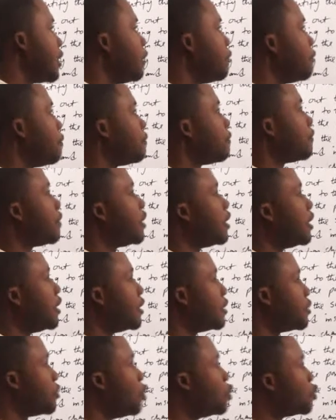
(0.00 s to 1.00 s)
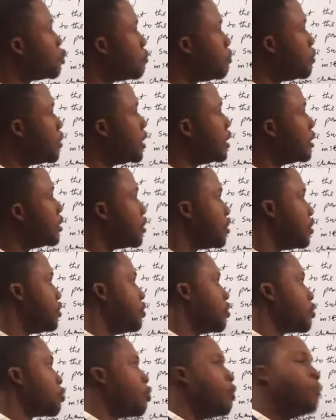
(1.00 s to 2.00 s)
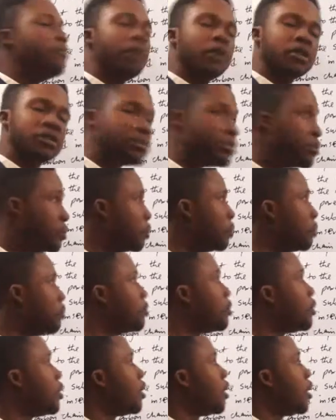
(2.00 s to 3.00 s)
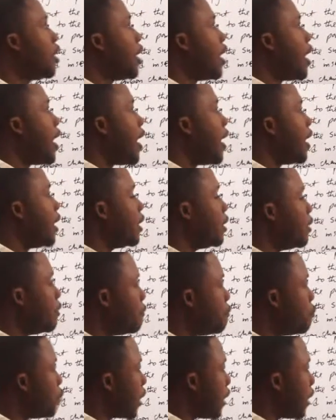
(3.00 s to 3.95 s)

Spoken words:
if it's going to be a tedious one, but no. If we